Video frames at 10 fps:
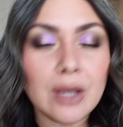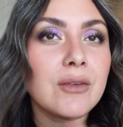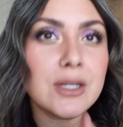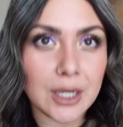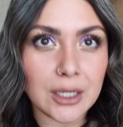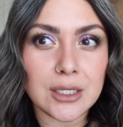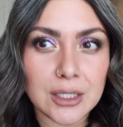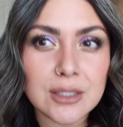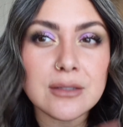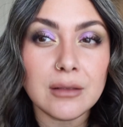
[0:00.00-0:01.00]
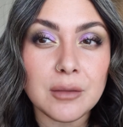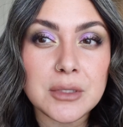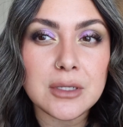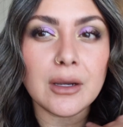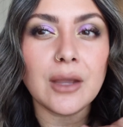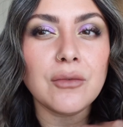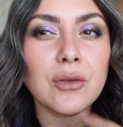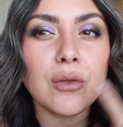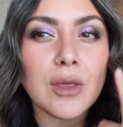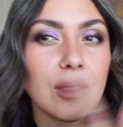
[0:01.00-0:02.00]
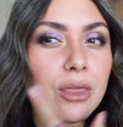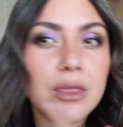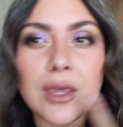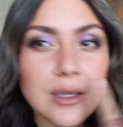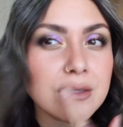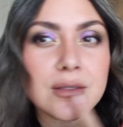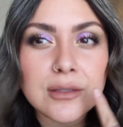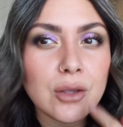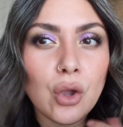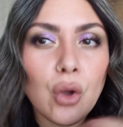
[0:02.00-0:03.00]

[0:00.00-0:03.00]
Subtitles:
of a 90s lipstick. I feel like this